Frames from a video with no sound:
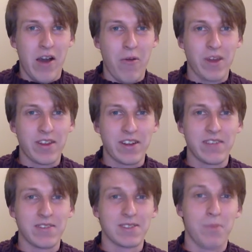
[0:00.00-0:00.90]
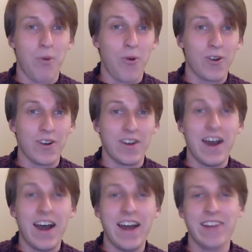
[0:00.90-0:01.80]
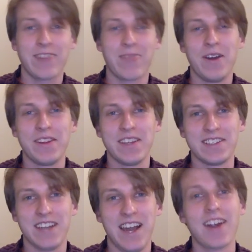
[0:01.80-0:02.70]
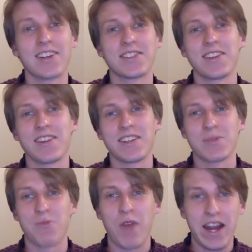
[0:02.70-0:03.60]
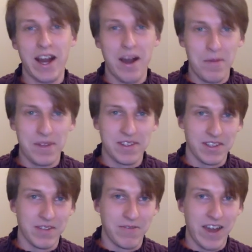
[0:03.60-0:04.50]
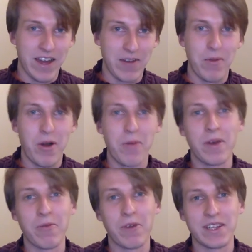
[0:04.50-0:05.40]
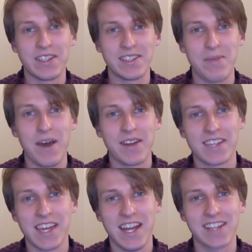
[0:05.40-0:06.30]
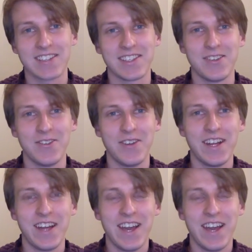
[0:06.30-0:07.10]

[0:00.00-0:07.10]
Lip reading: whether he was born or not, throughout the entire series, right up until the final moment when he's about to get executed.